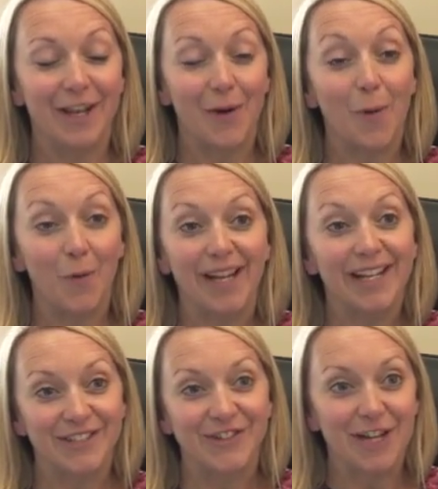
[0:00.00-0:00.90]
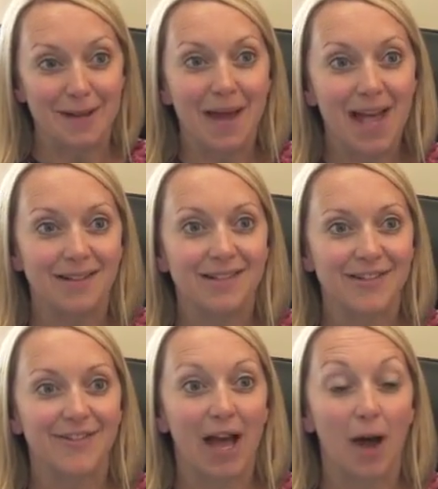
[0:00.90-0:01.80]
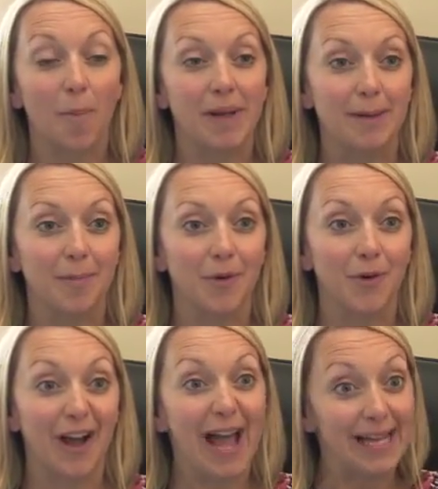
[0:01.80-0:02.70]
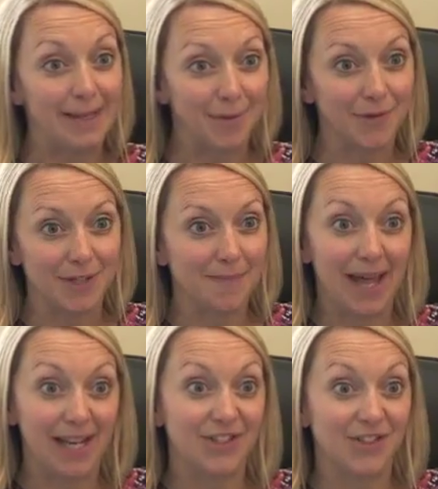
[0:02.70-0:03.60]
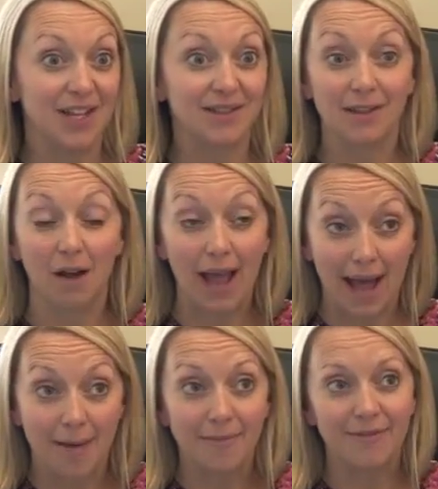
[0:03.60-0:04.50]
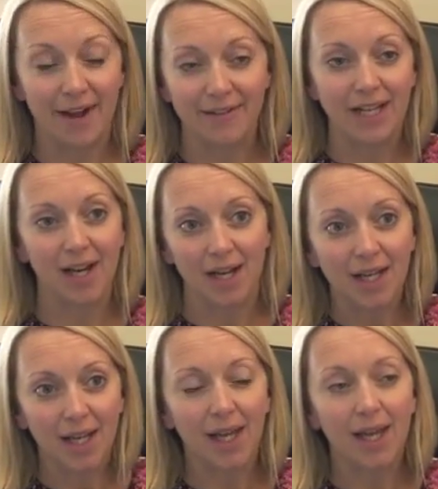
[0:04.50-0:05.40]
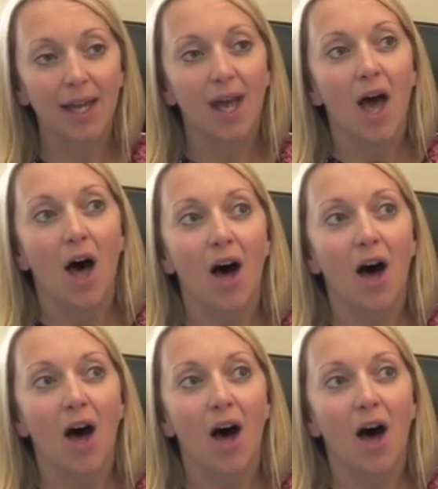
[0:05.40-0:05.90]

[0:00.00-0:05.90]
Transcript: at one extreme end of how people are able to manage this, and I am very lucky.